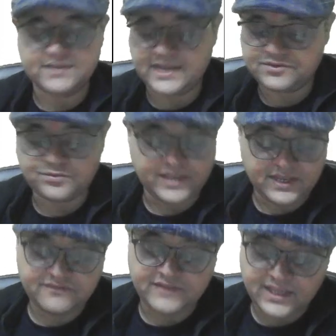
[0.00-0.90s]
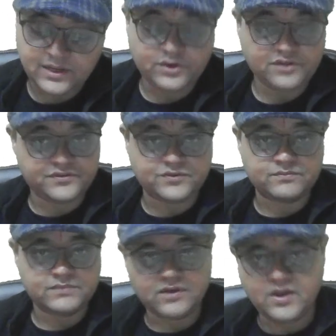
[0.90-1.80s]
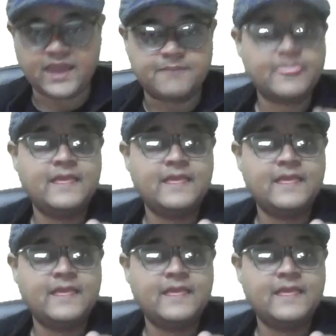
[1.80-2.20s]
That's very, very good of you. Okay.